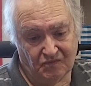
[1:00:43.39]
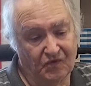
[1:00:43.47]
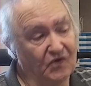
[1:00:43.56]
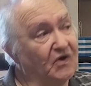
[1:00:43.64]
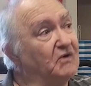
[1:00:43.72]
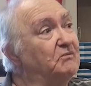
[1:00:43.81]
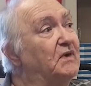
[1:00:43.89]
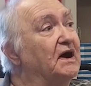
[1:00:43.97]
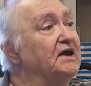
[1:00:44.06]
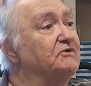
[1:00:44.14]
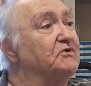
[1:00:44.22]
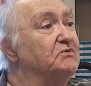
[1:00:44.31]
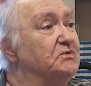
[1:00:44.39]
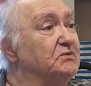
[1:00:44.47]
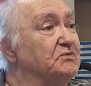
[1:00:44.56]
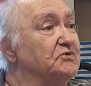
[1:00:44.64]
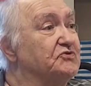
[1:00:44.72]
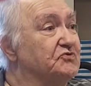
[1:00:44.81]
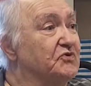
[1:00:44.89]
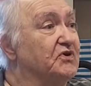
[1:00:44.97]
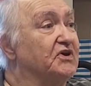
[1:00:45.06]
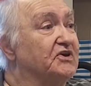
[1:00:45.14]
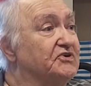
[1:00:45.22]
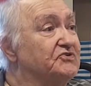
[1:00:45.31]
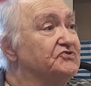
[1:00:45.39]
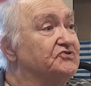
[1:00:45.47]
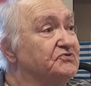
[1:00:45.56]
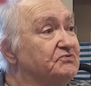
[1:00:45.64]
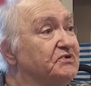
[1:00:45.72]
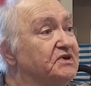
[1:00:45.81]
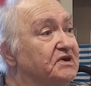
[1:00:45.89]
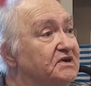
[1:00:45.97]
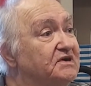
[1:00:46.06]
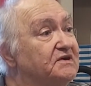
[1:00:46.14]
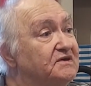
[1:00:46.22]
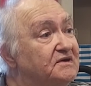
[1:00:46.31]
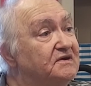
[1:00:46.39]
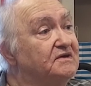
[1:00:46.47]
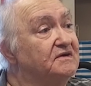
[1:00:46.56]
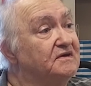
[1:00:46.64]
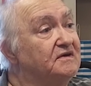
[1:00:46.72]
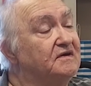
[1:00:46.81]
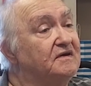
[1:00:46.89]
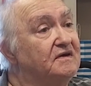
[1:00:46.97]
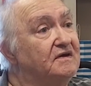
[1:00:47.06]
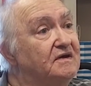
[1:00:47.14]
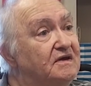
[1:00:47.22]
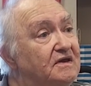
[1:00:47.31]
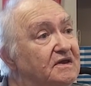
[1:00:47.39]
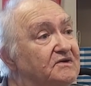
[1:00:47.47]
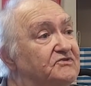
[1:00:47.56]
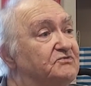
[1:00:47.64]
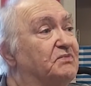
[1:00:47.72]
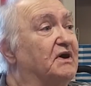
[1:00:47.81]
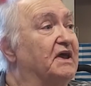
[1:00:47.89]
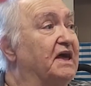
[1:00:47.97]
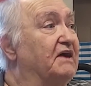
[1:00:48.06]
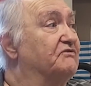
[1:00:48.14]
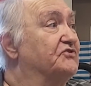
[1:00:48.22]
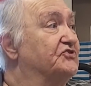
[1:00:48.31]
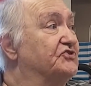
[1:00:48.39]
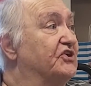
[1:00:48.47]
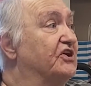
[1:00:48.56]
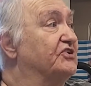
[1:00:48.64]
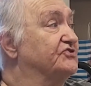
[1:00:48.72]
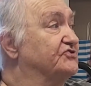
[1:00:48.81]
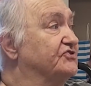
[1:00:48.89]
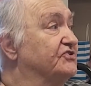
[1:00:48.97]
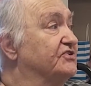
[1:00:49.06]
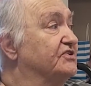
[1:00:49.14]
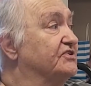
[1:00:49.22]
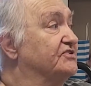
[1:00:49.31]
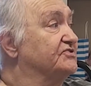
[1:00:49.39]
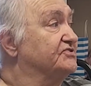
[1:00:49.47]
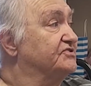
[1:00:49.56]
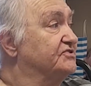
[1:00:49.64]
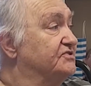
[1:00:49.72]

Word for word: well, Mike remembers where I used to be. It was about half the size of this.